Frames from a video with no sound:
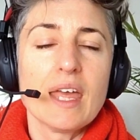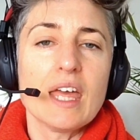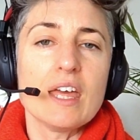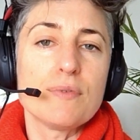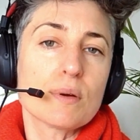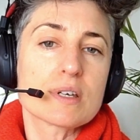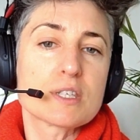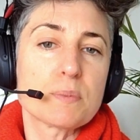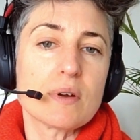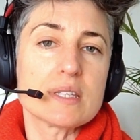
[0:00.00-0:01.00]
If you
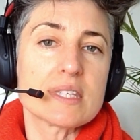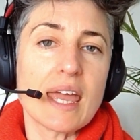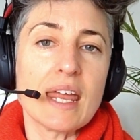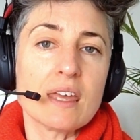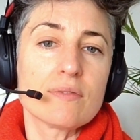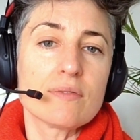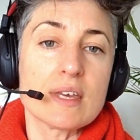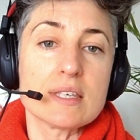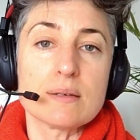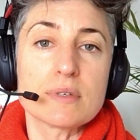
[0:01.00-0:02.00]
experience any of
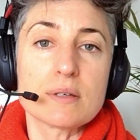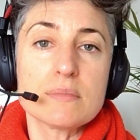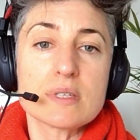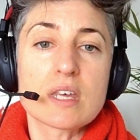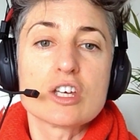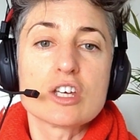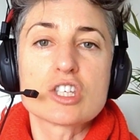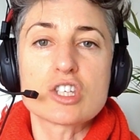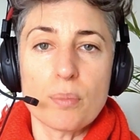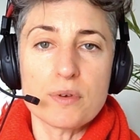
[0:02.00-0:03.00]
these symptoms,
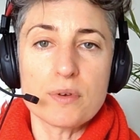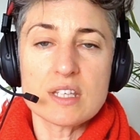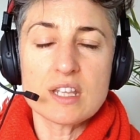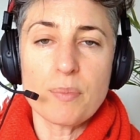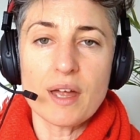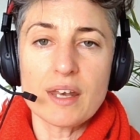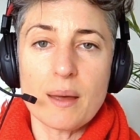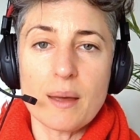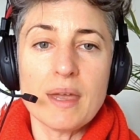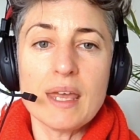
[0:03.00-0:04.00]
stop using the binder
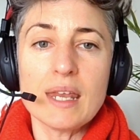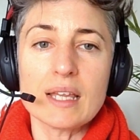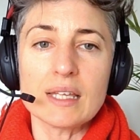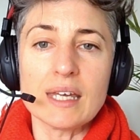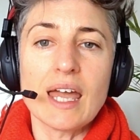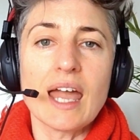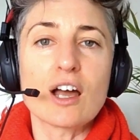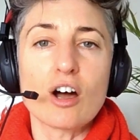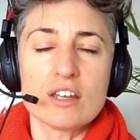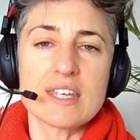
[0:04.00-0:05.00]
immediately and
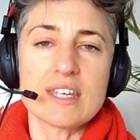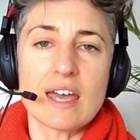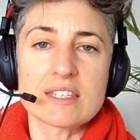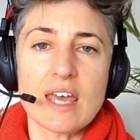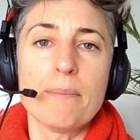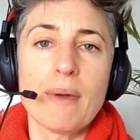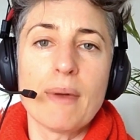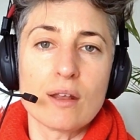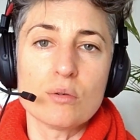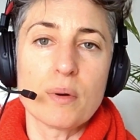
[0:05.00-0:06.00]
contact a
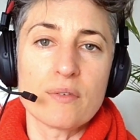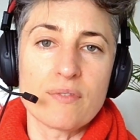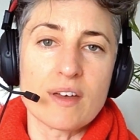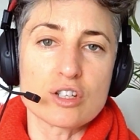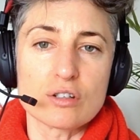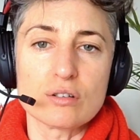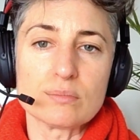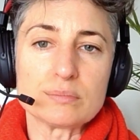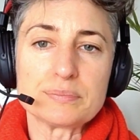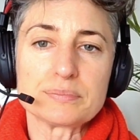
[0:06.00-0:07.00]
medical professional.
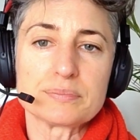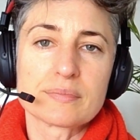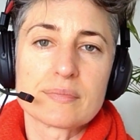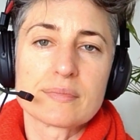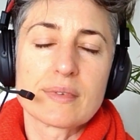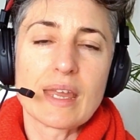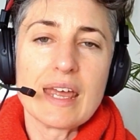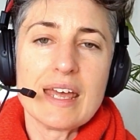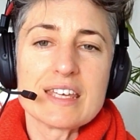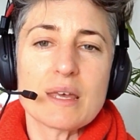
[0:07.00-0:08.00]

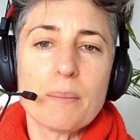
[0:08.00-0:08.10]
Some